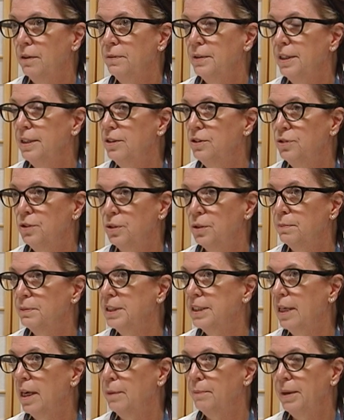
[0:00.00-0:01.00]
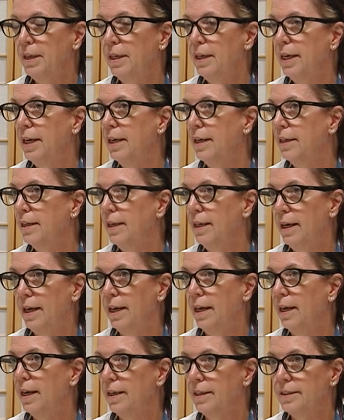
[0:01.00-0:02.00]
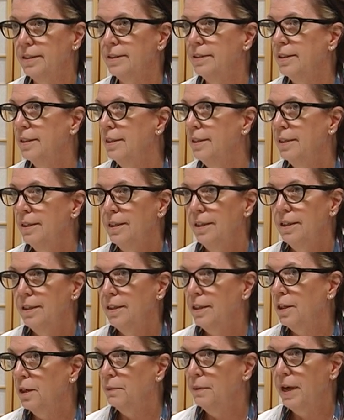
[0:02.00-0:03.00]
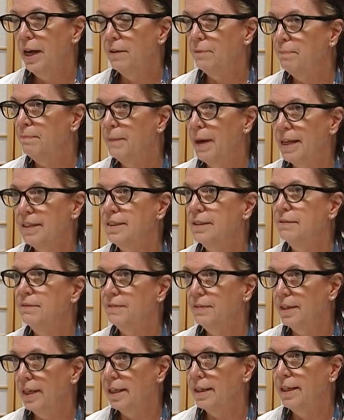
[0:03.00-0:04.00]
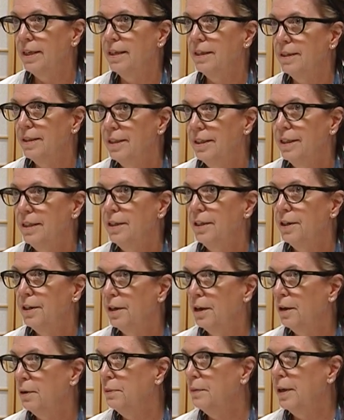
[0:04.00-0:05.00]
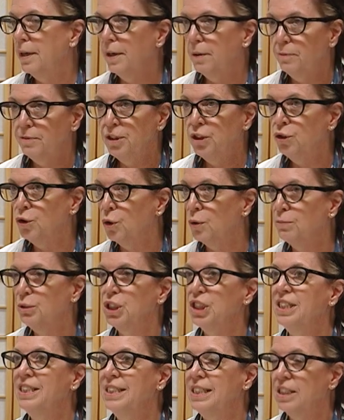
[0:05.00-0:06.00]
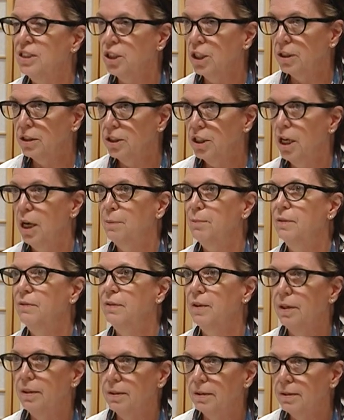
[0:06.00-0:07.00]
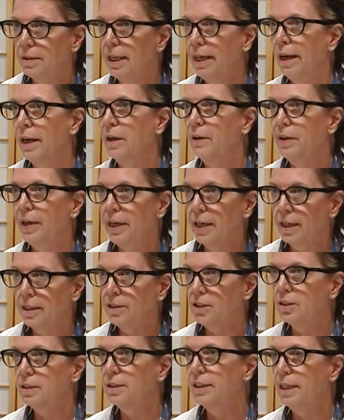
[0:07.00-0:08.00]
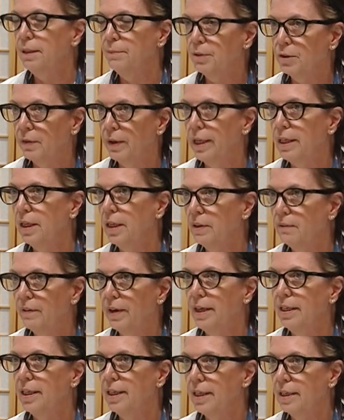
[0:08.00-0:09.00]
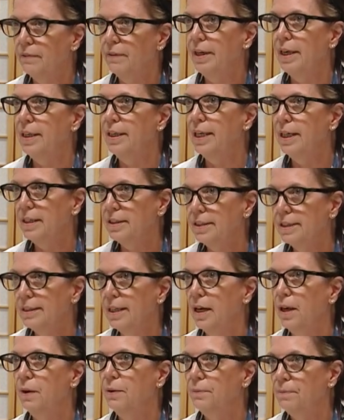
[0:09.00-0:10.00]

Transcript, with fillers: these storms coming in and, you know, we have massive flooding you know, where a storm just sits on top of a area and just keeps raining and raining and raining. It so doesn't